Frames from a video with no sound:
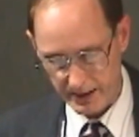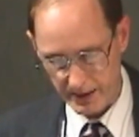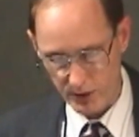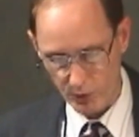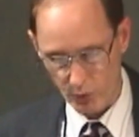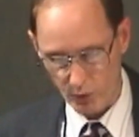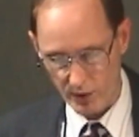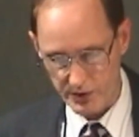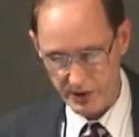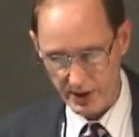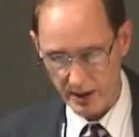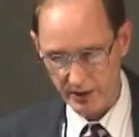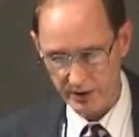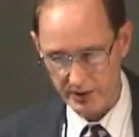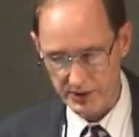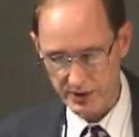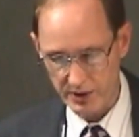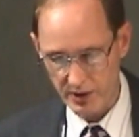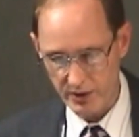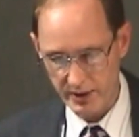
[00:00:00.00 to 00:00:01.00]
In other words, our
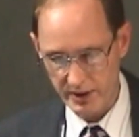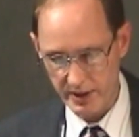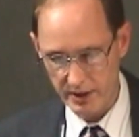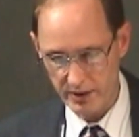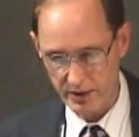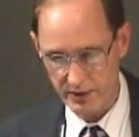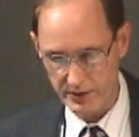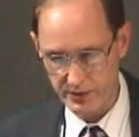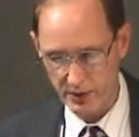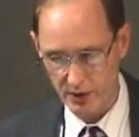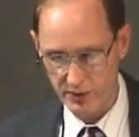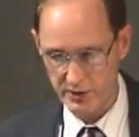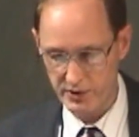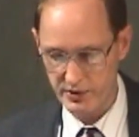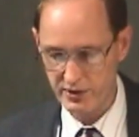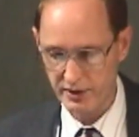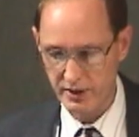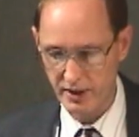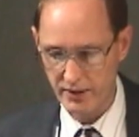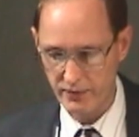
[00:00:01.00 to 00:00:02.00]
concern here is on
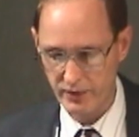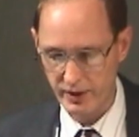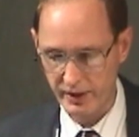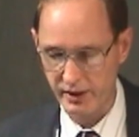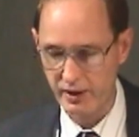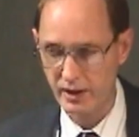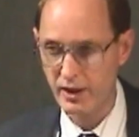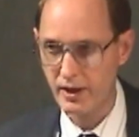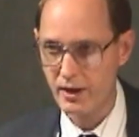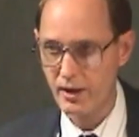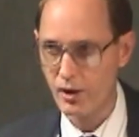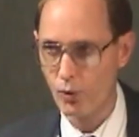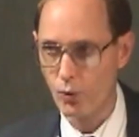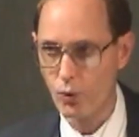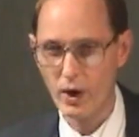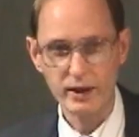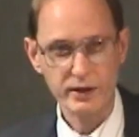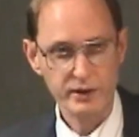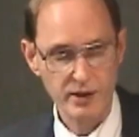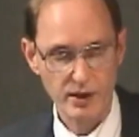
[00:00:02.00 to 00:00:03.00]
discovering
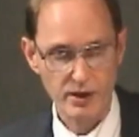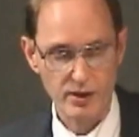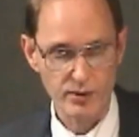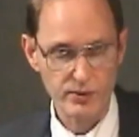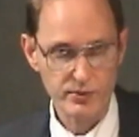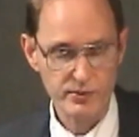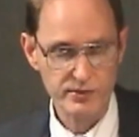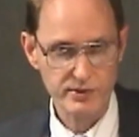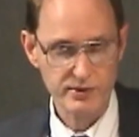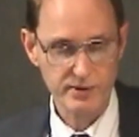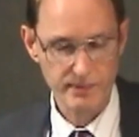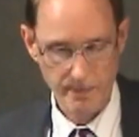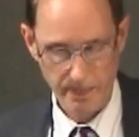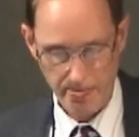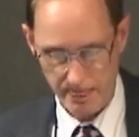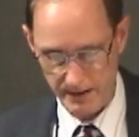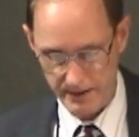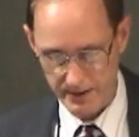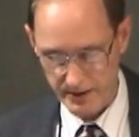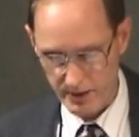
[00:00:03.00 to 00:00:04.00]
what
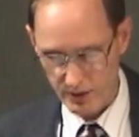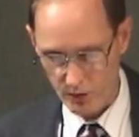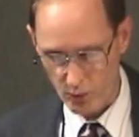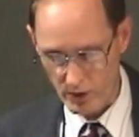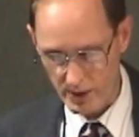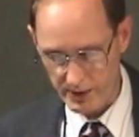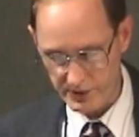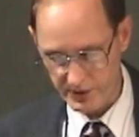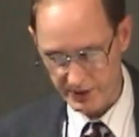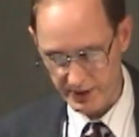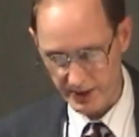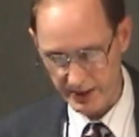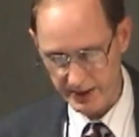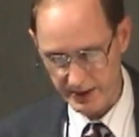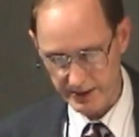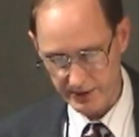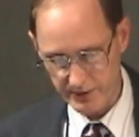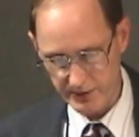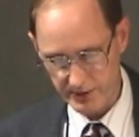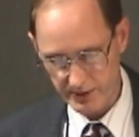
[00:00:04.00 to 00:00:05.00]
goes, what
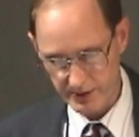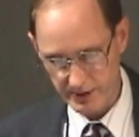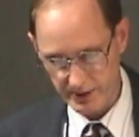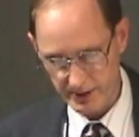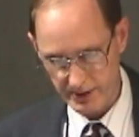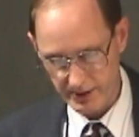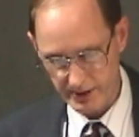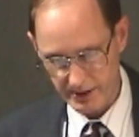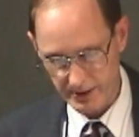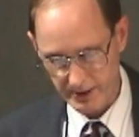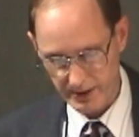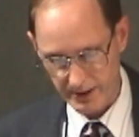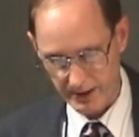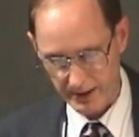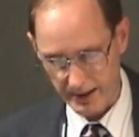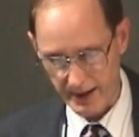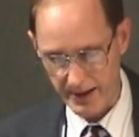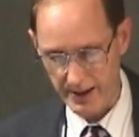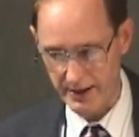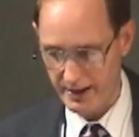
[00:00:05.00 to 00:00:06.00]
stays,
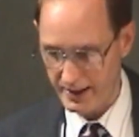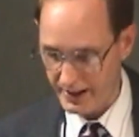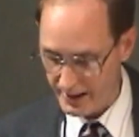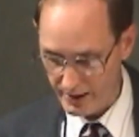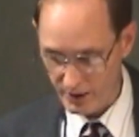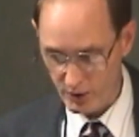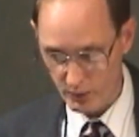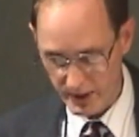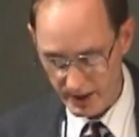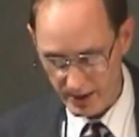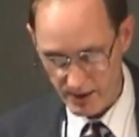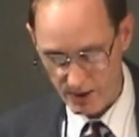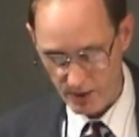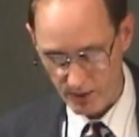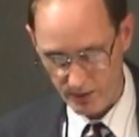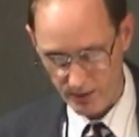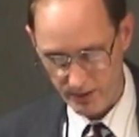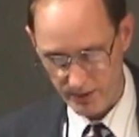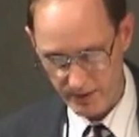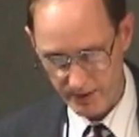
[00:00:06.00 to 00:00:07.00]
and how do we
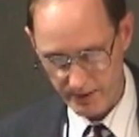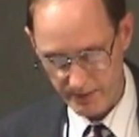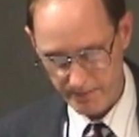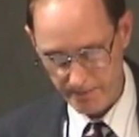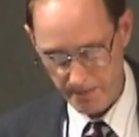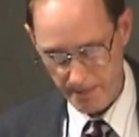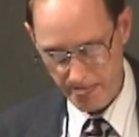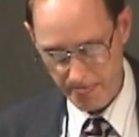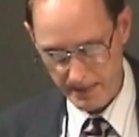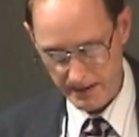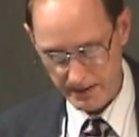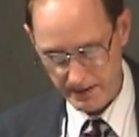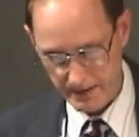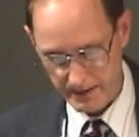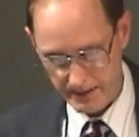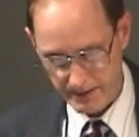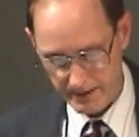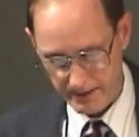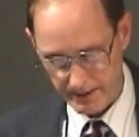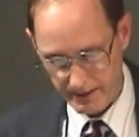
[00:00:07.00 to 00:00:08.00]
know?
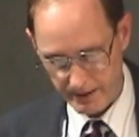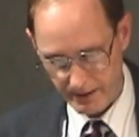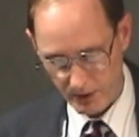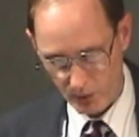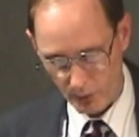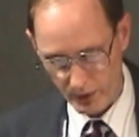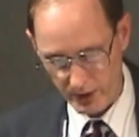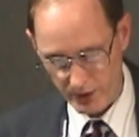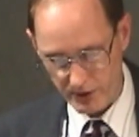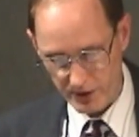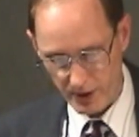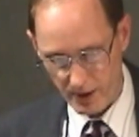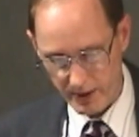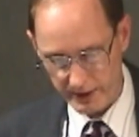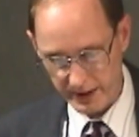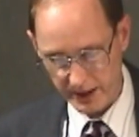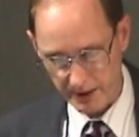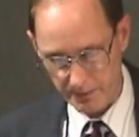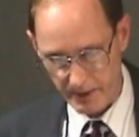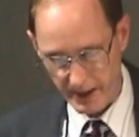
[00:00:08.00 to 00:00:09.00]
We are
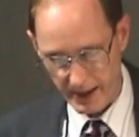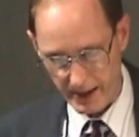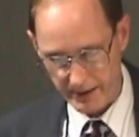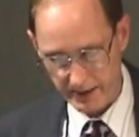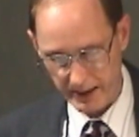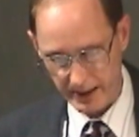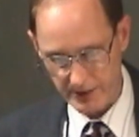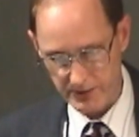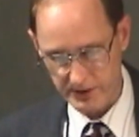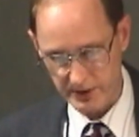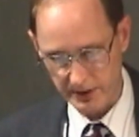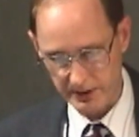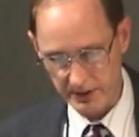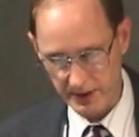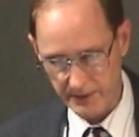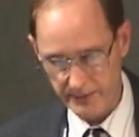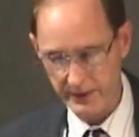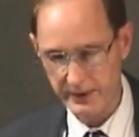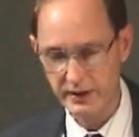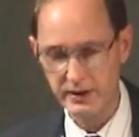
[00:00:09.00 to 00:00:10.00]
talking about a
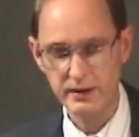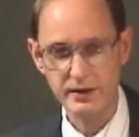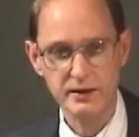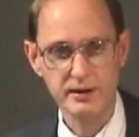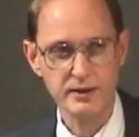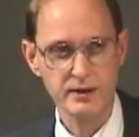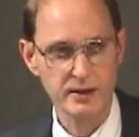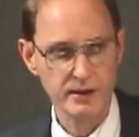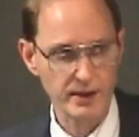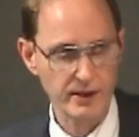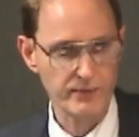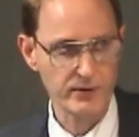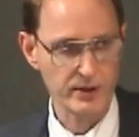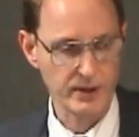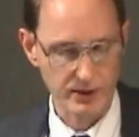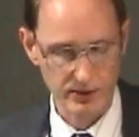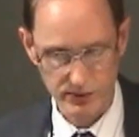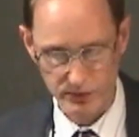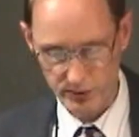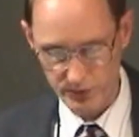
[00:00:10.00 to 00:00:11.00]
significant
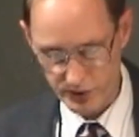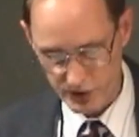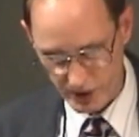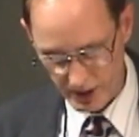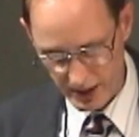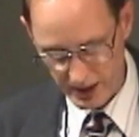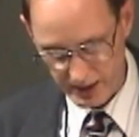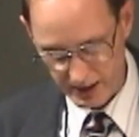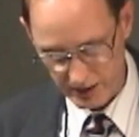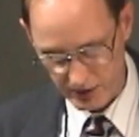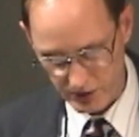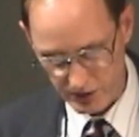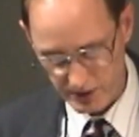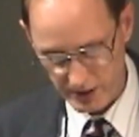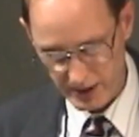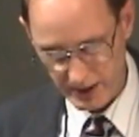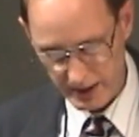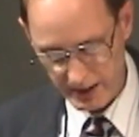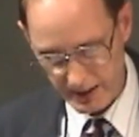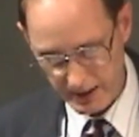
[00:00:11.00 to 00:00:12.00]
covenantal change.